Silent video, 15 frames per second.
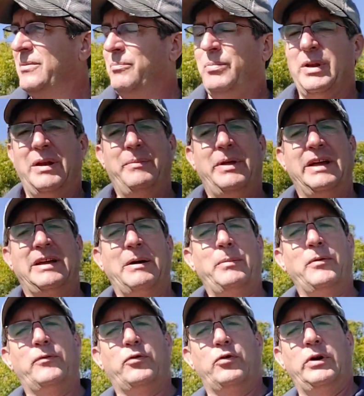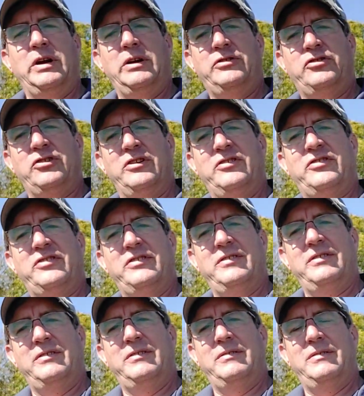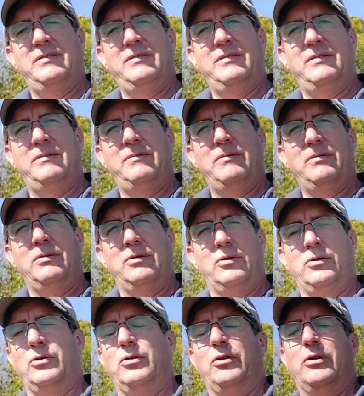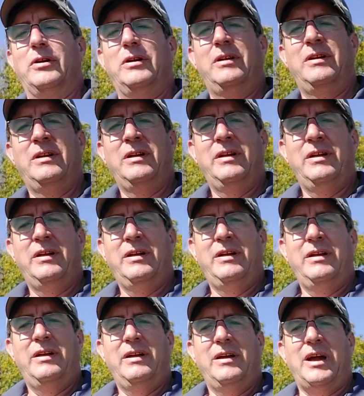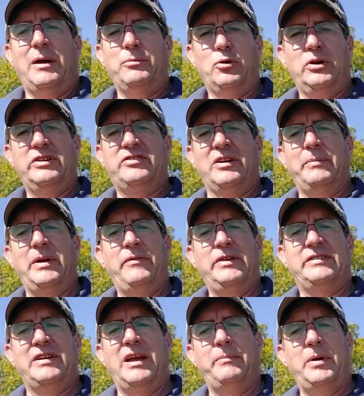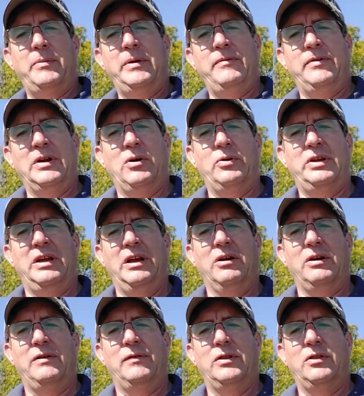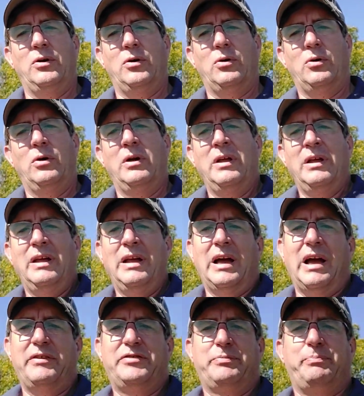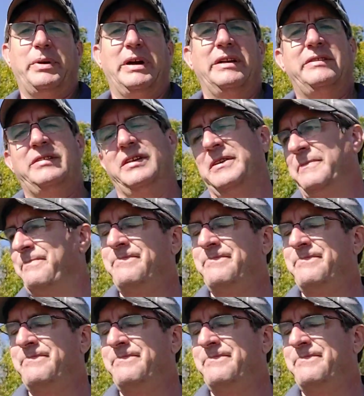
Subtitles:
but I'm a voracious learner. I'm learning something every time I'm even out here, even though I've spent,